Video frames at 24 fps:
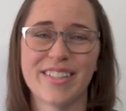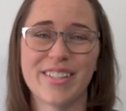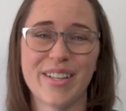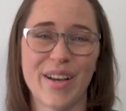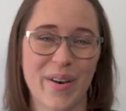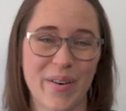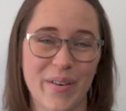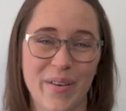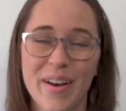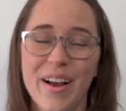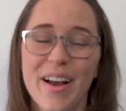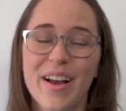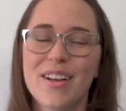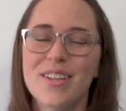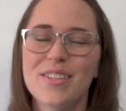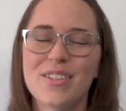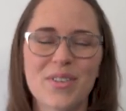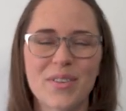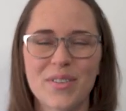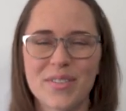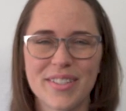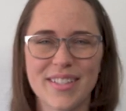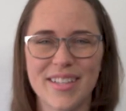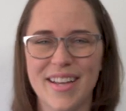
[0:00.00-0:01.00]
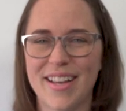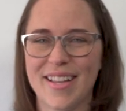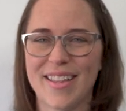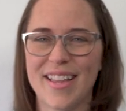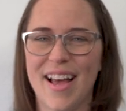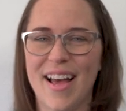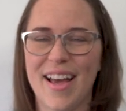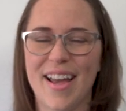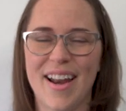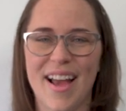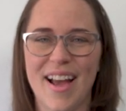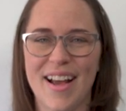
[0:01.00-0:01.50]
so don't take
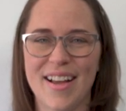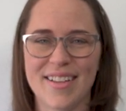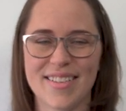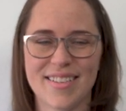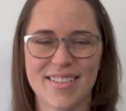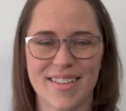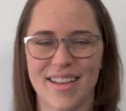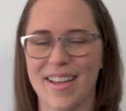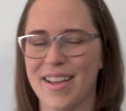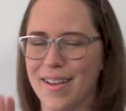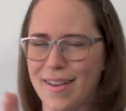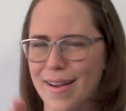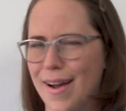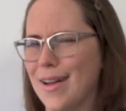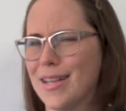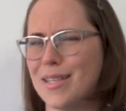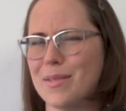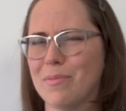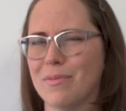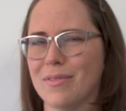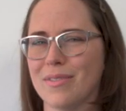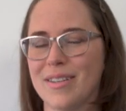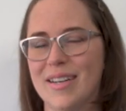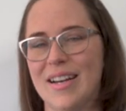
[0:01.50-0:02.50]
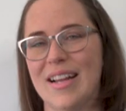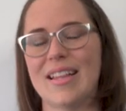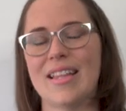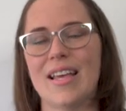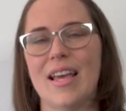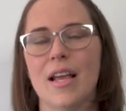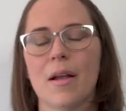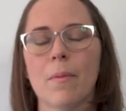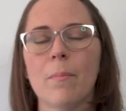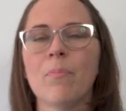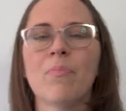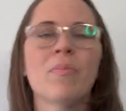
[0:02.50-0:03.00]
that as like gospel or
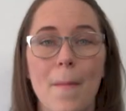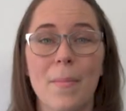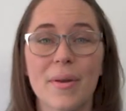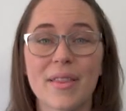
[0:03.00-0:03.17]
anything.